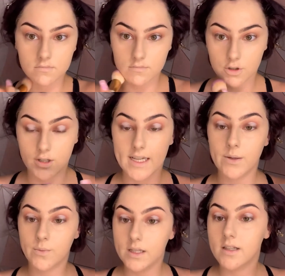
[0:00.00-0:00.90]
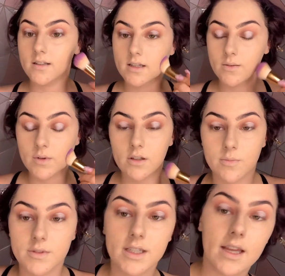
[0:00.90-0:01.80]
But it will
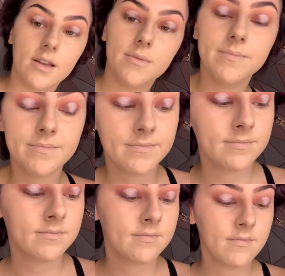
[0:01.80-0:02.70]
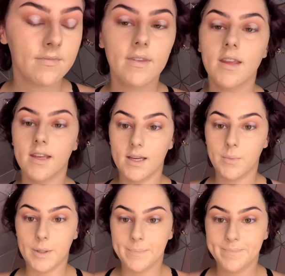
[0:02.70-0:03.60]
come together. It will.